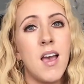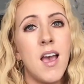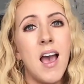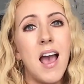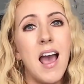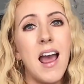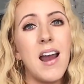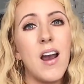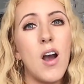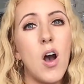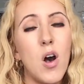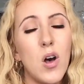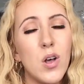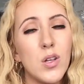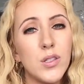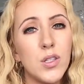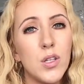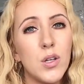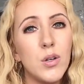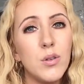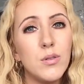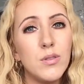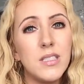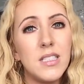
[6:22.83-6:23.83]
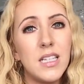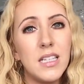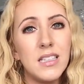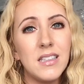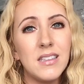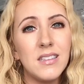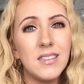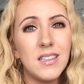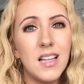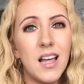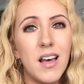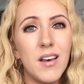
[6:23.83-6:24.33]
I also
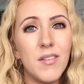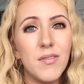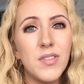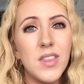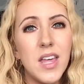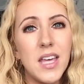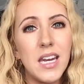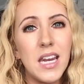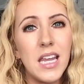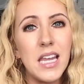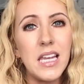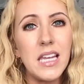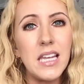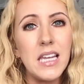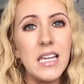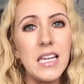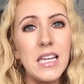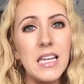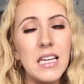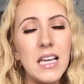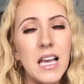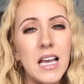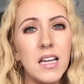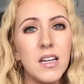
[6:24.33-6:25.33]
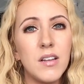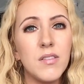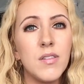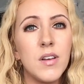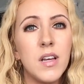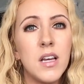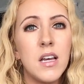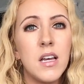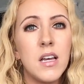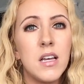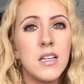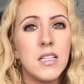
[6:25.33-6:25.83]
didn't love that he kind of
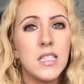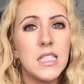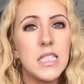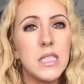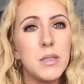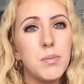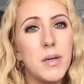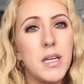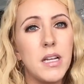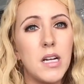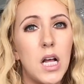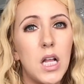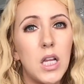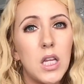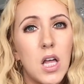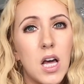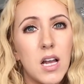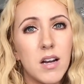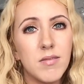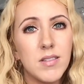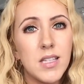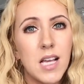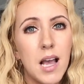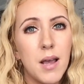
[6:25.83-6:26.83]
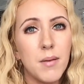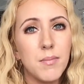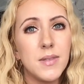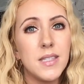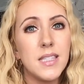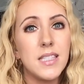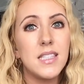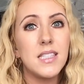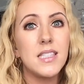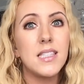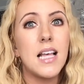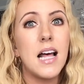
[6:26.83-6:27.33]
spent a lot of time
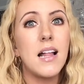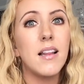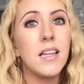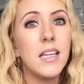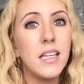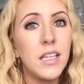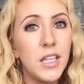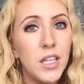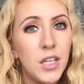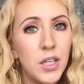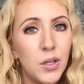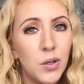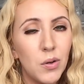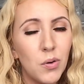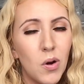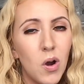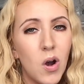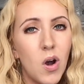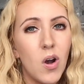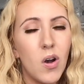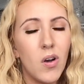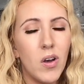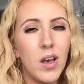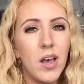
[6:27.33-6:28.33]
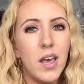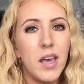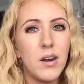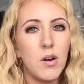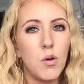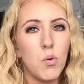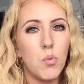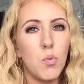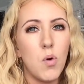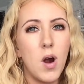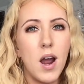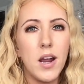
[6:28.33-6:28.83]
selling you on
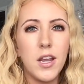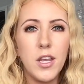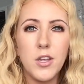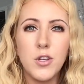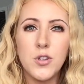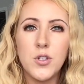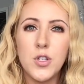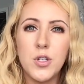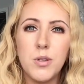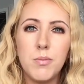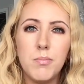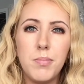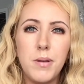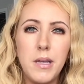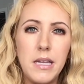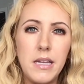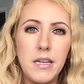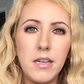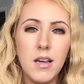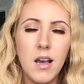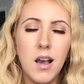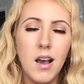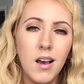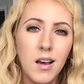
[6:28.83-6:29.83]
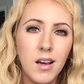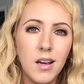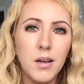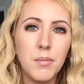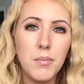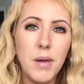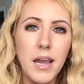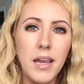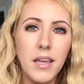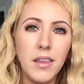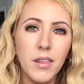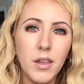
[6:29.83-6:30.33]
why you should become
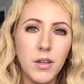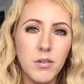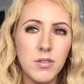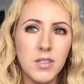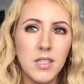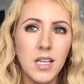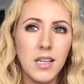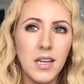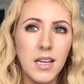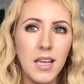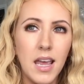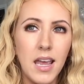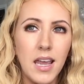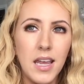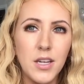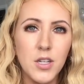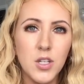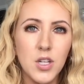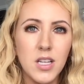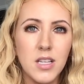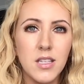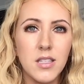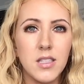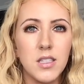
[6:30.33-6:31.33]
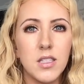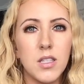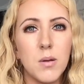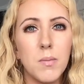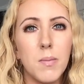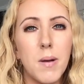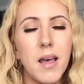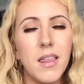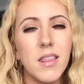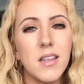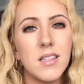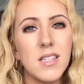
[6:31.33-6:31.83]
a loan signing agent. So
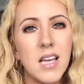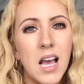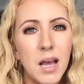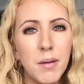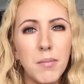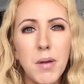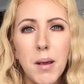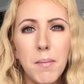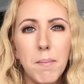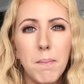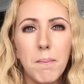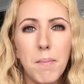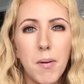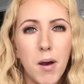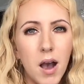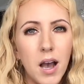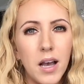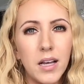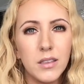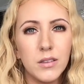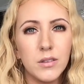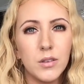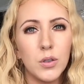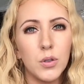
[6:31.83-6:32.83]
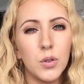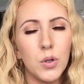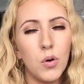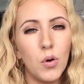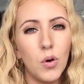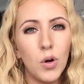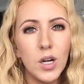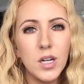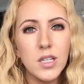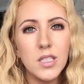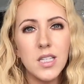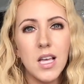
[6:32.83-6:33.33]
by the time I bought the
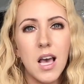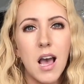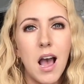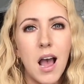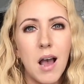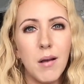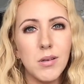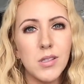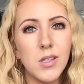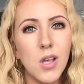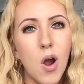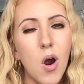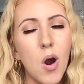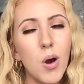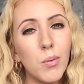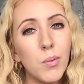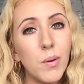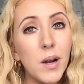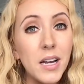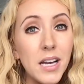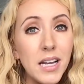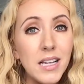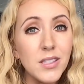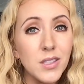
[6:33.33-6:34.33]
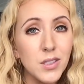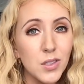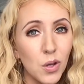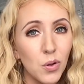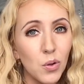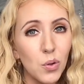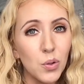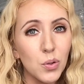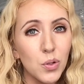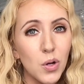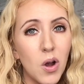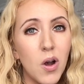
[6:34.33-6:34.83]
course, I was already
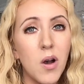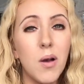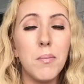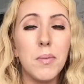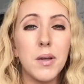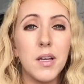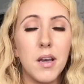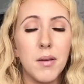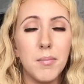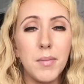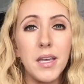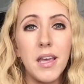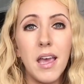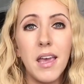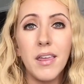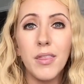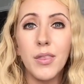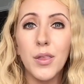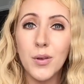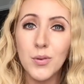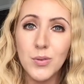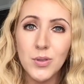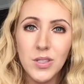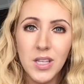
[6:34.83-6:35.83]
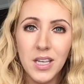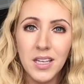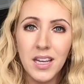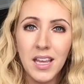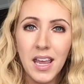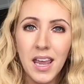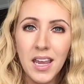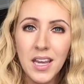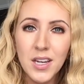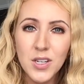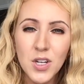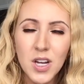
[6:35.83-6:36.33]
sold on becoming a loan signing
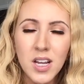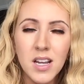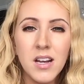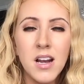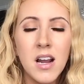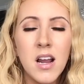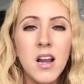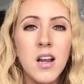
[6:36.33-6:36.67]
agent.